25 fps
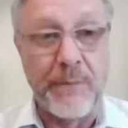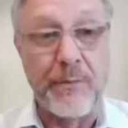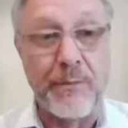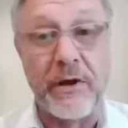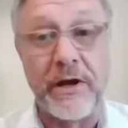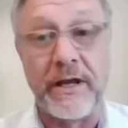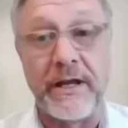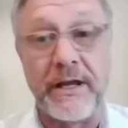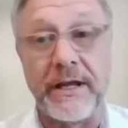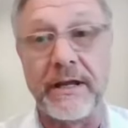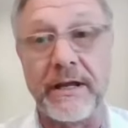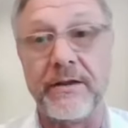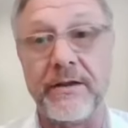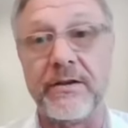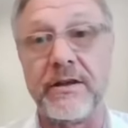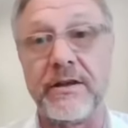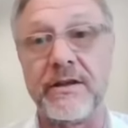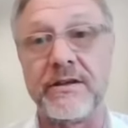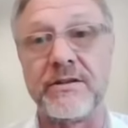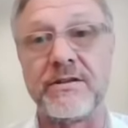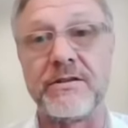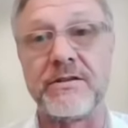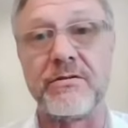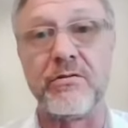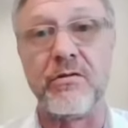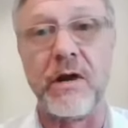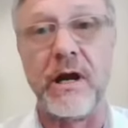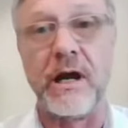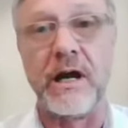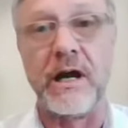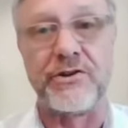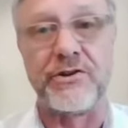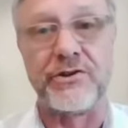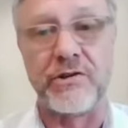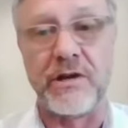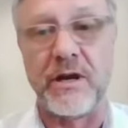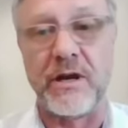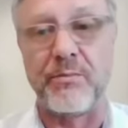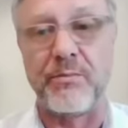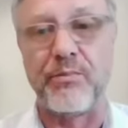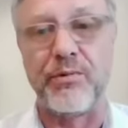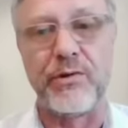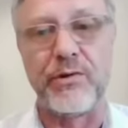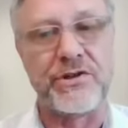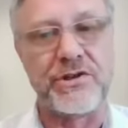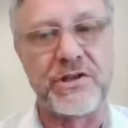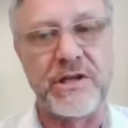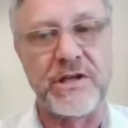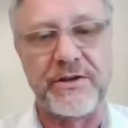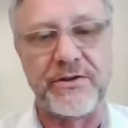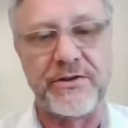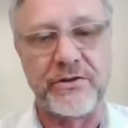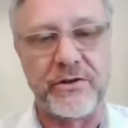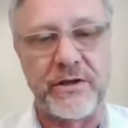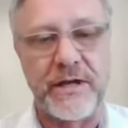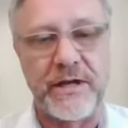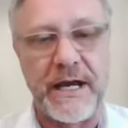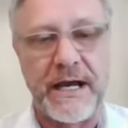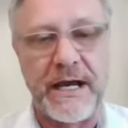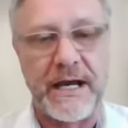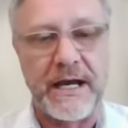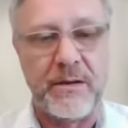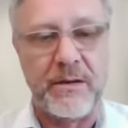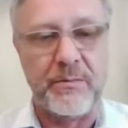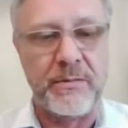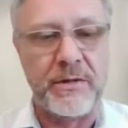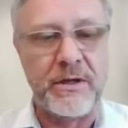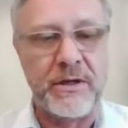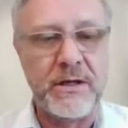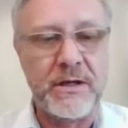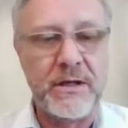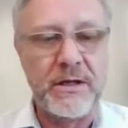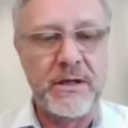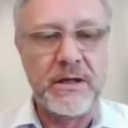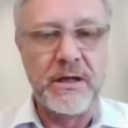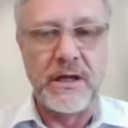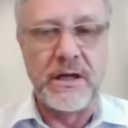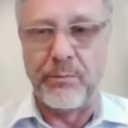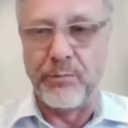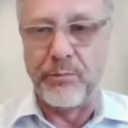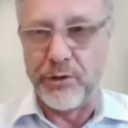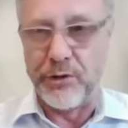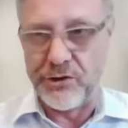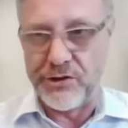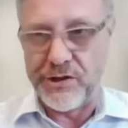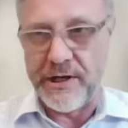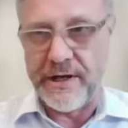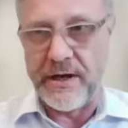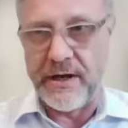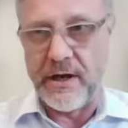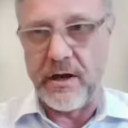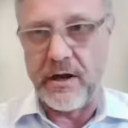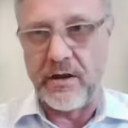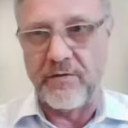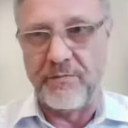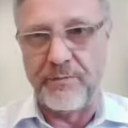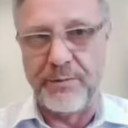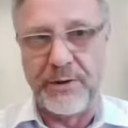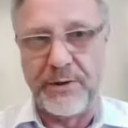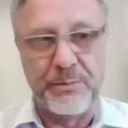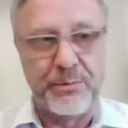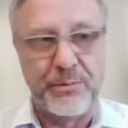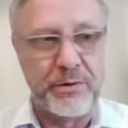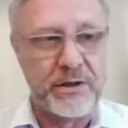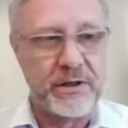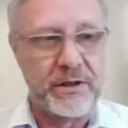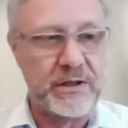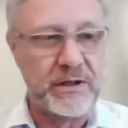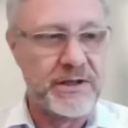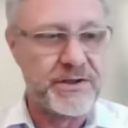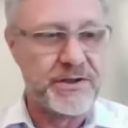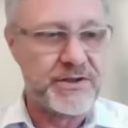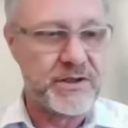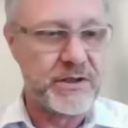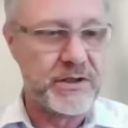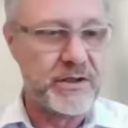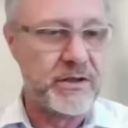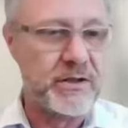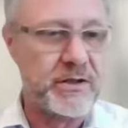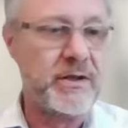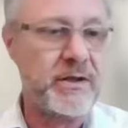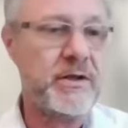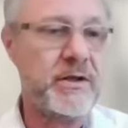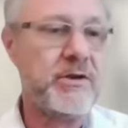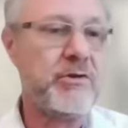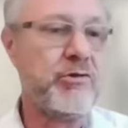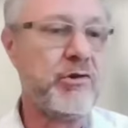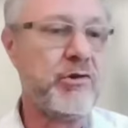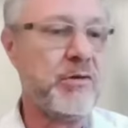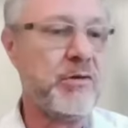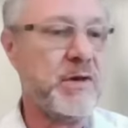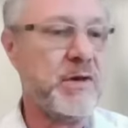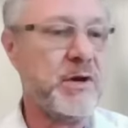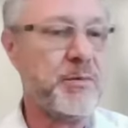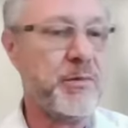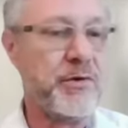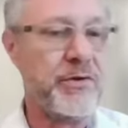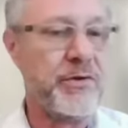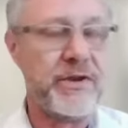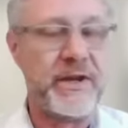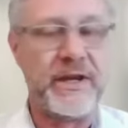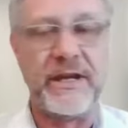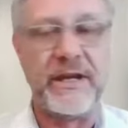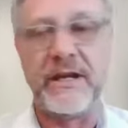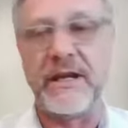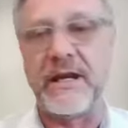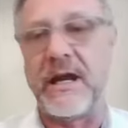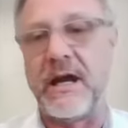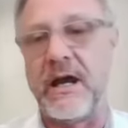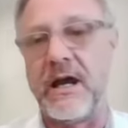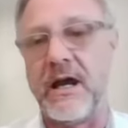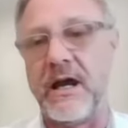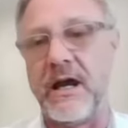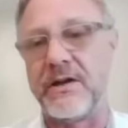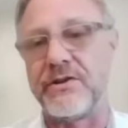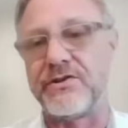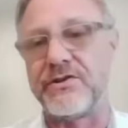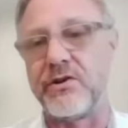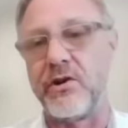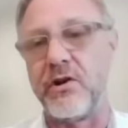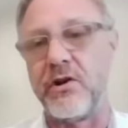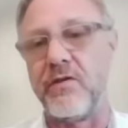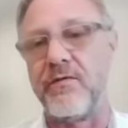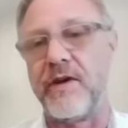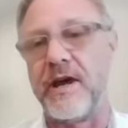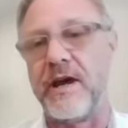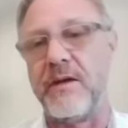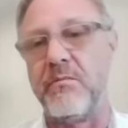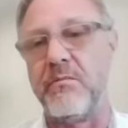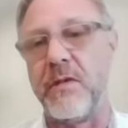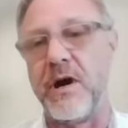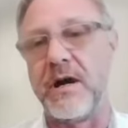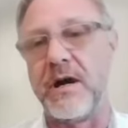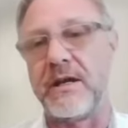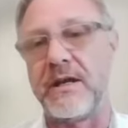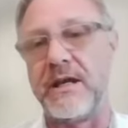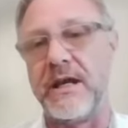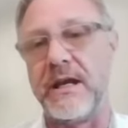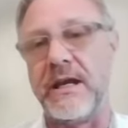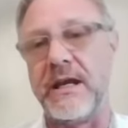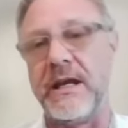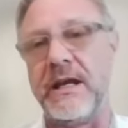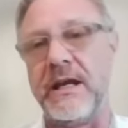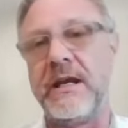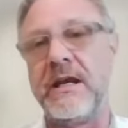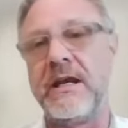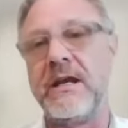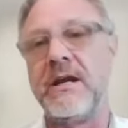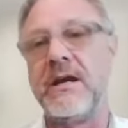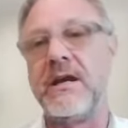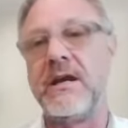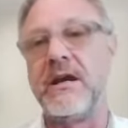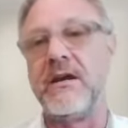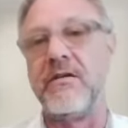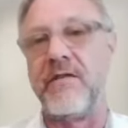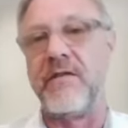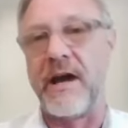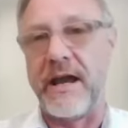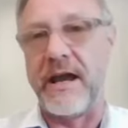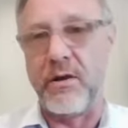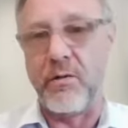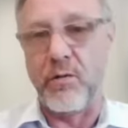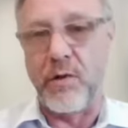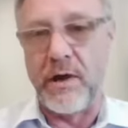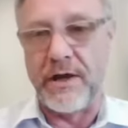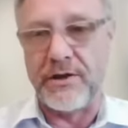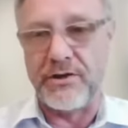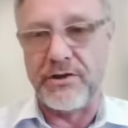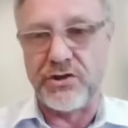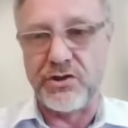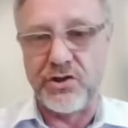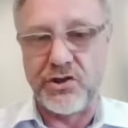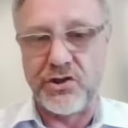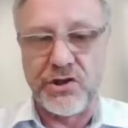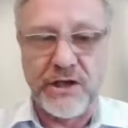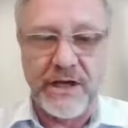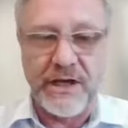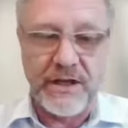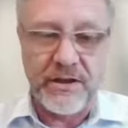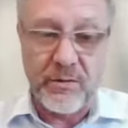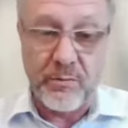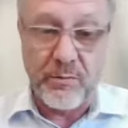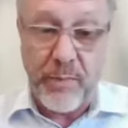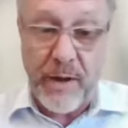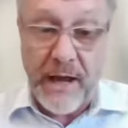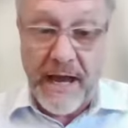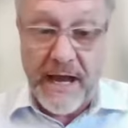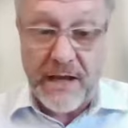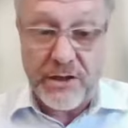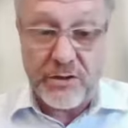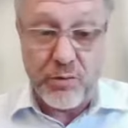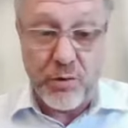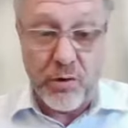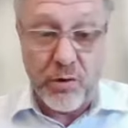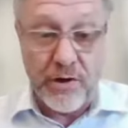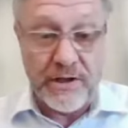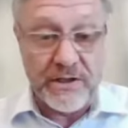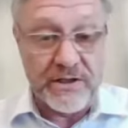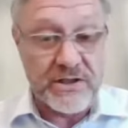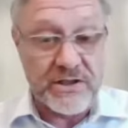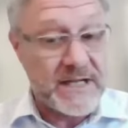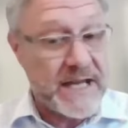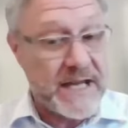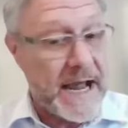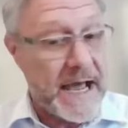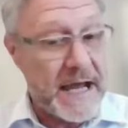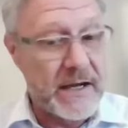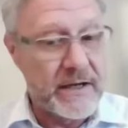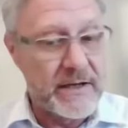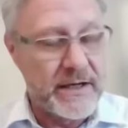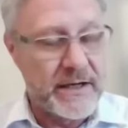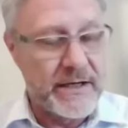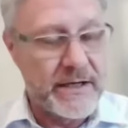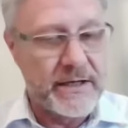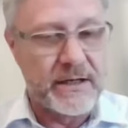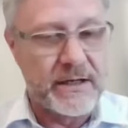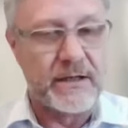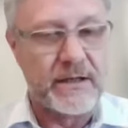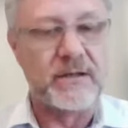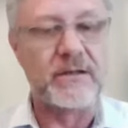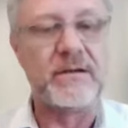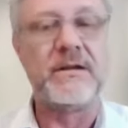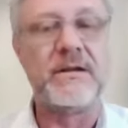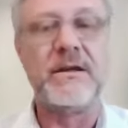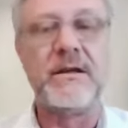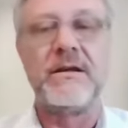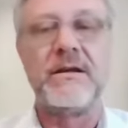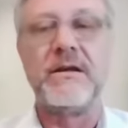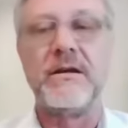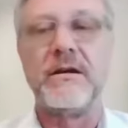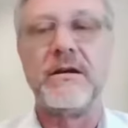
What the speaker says: I'm going to end this, Roger. I appreciate your time. I appreciate all the people that listened. Remember the Survey Monkey evaluation sheet. The password is Talladega.